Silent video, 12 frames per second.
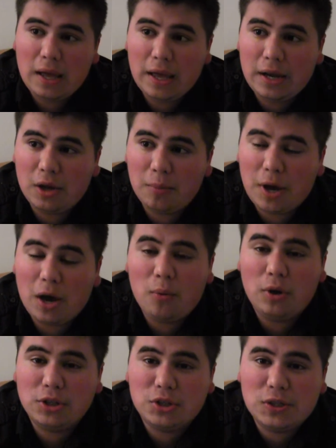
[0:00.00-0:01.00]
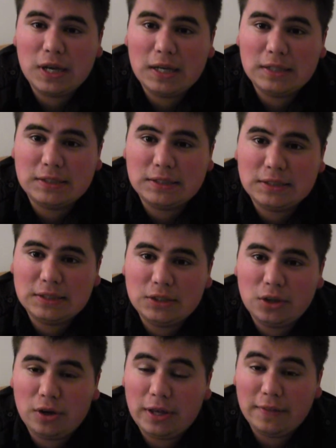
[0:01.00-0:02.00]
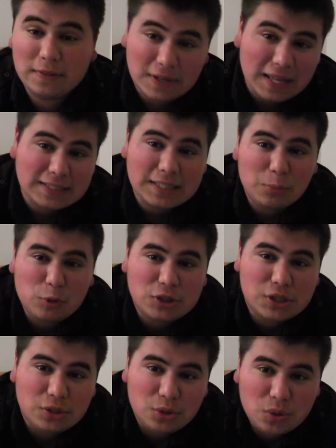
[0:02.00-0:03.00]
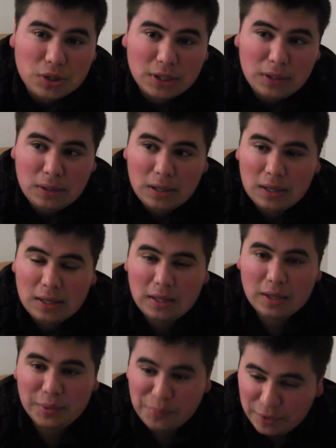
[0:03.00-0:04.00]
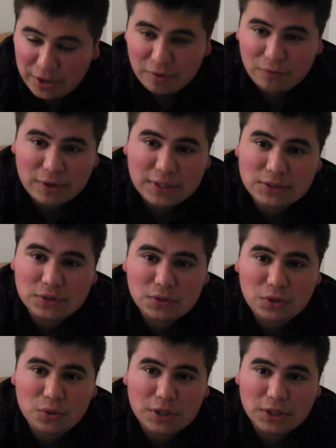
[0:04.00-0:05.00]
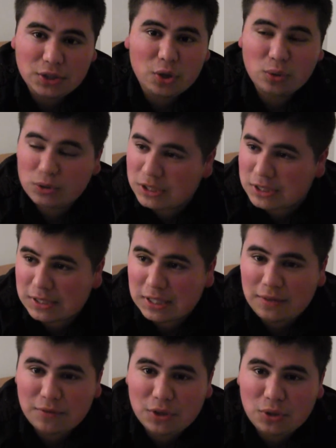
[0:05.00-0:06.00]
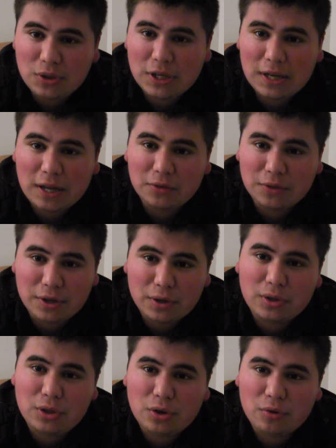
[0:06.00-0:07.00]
And I want you guys to, the next time you see a new kid, be a friend to the new kid. Don't just leave the new kid out there,